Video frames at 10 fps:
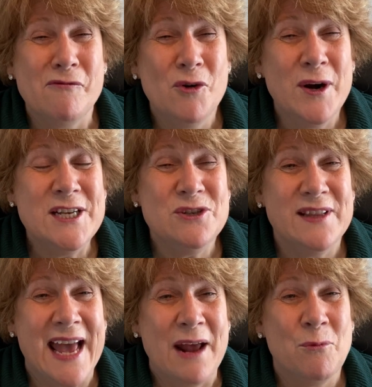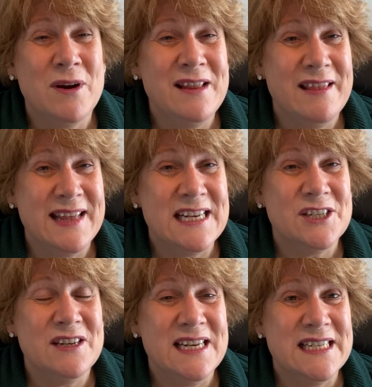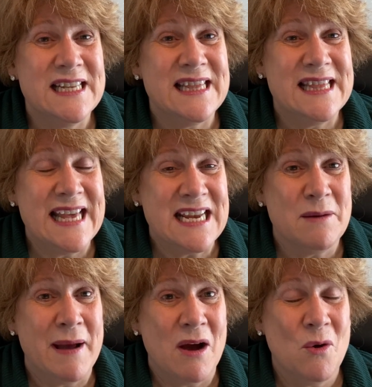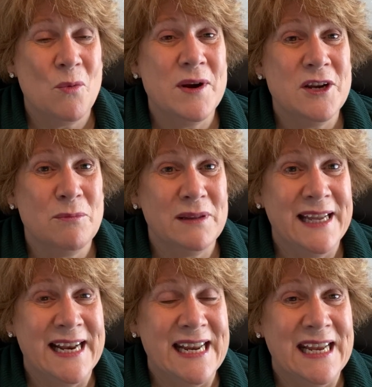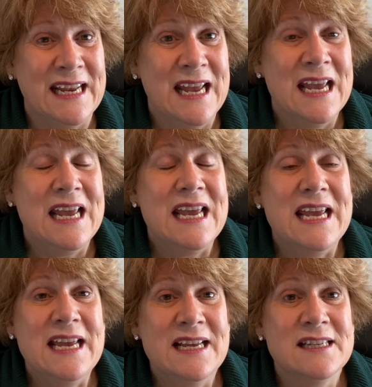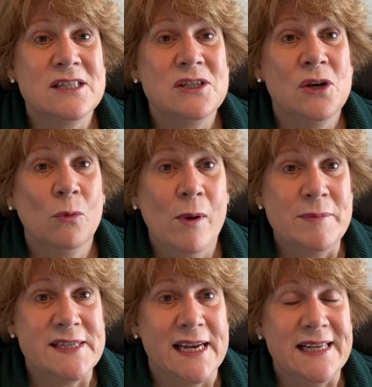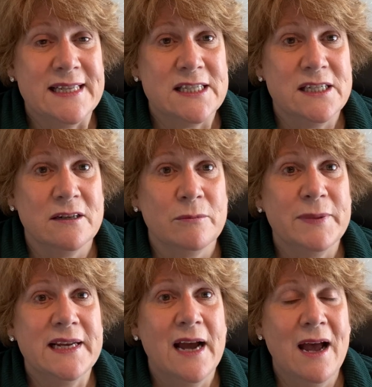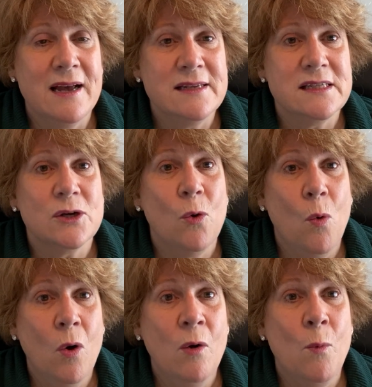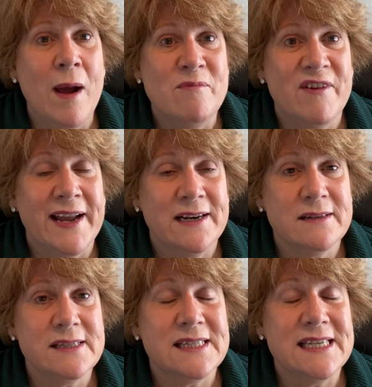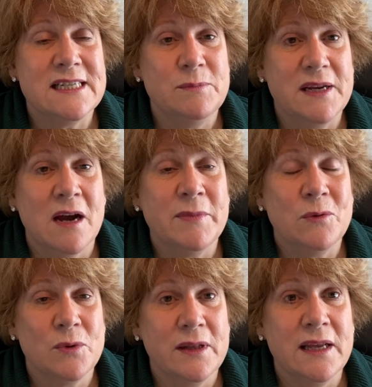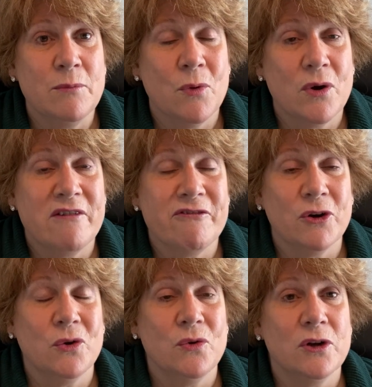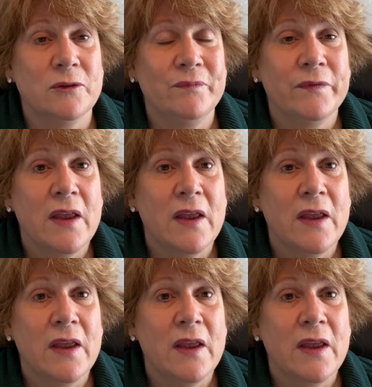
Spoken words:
before I do that, one of the things you need to think about when you're planning is your website this year, because Core Web Vitals is becoming really important for Google.